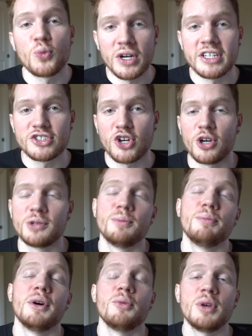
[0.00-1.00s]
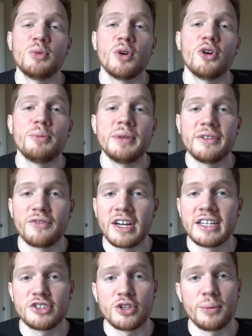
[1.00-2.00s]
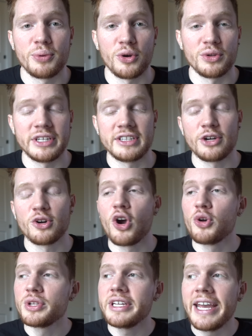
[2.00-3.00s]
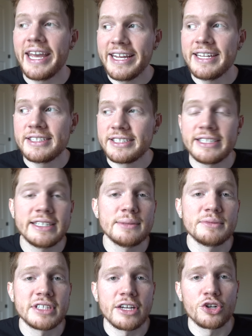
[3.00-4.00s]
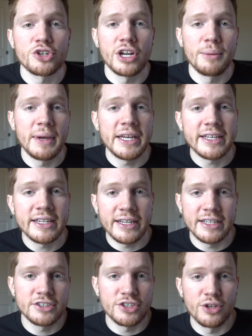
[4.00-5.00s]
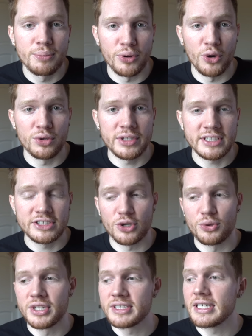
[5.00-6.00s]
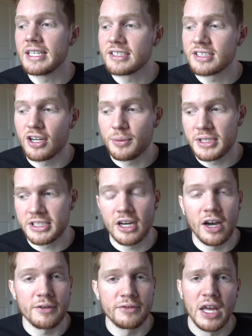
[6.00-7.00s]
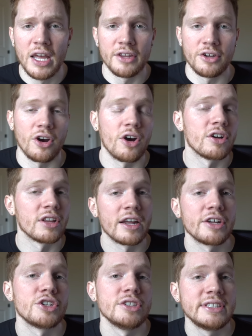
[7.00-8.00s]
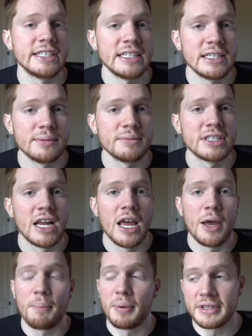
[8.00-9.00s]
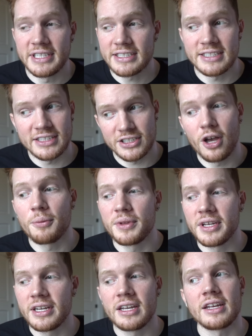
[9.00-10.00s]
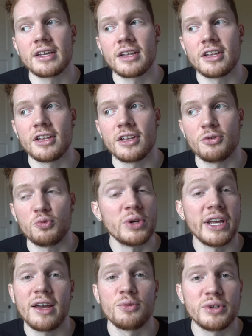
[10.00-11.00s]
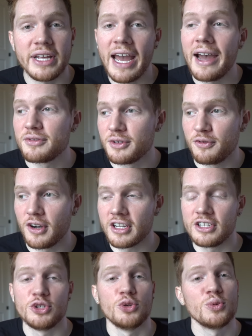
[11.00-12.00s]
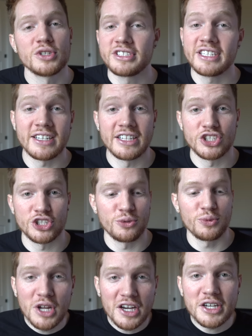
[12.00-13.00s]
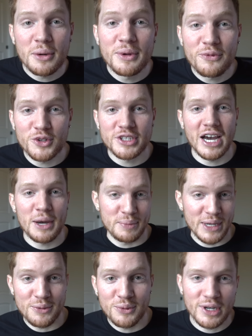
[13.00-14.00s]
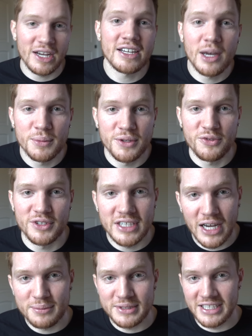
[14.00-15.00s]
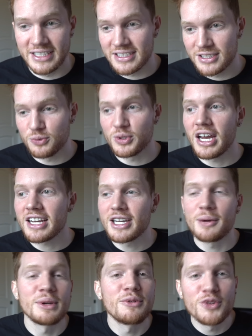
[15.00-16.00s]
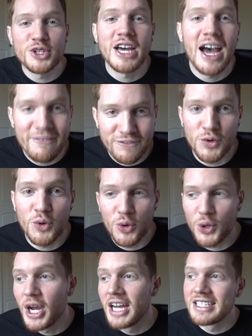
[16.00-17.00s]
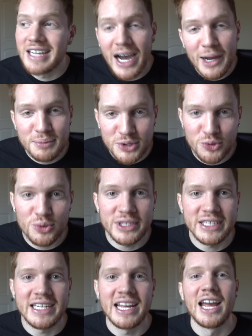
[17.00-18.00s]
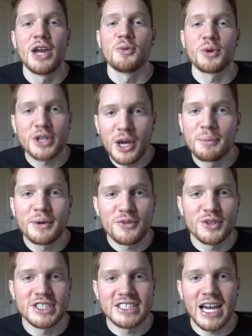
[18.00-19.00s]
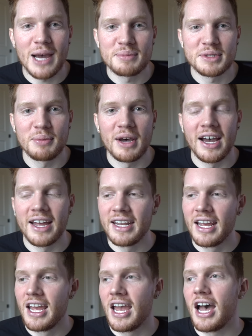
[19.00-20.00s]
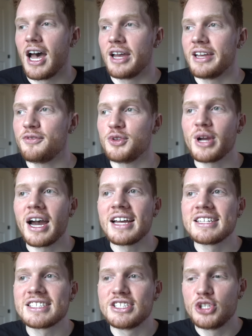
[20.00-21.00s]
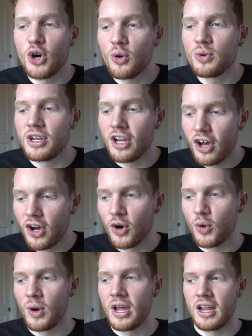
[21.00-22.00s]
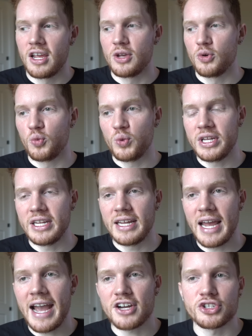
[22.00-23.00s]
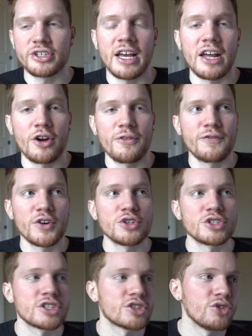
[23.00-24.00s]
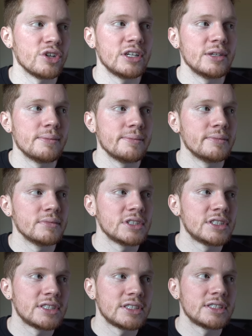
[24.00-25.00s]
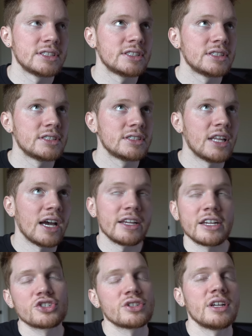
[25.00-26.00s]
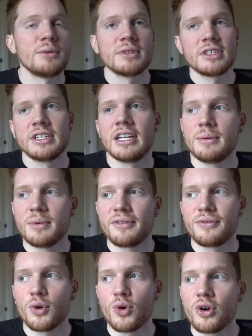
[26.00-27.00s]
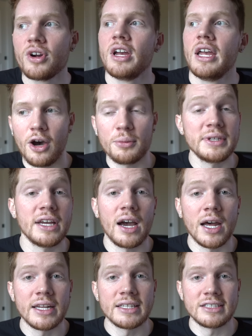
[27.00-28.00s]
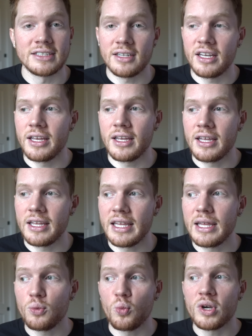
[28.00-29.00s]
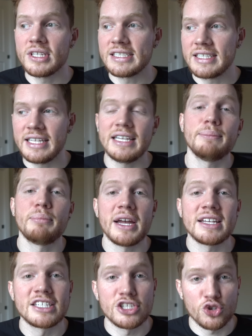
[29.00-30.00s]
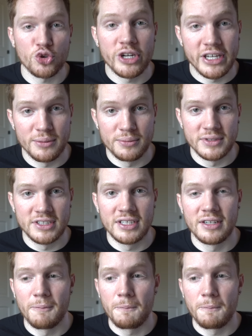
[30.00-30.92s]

what it's called, but we will be invited to the Pro League. There are only 8 teams that are going to make it into the Pro League, so this is going to be tough. There are a lot of good teams, but this is something we have to fucking do. We're sick of this shit. We're not coming for top 8. We're not coming for top 6. We're not coming for top 4, top 3. We're coming for the top spot. If you guys don't know, we actually had our first scrims, not yesterday, but the day before. I'll be honest, it was the best scrims